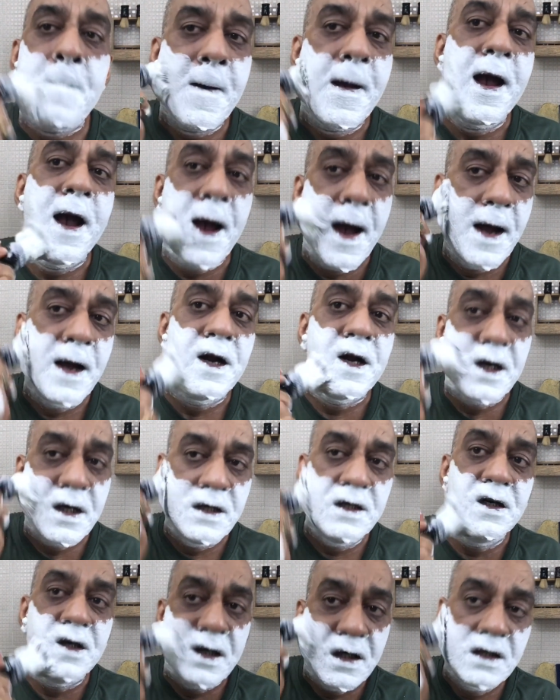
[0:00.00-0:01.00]

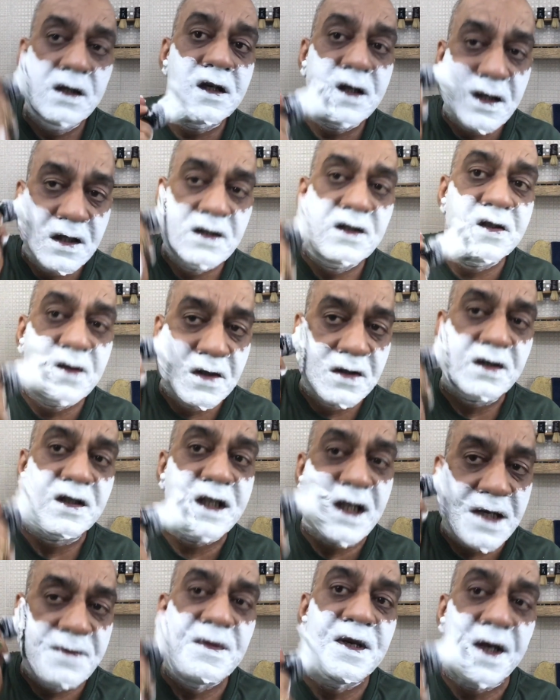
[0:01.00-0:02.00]
and
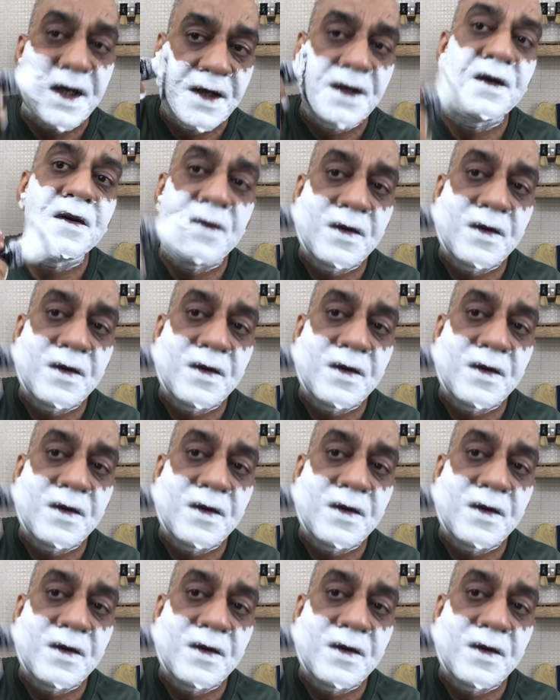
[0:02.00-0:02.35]
creamy.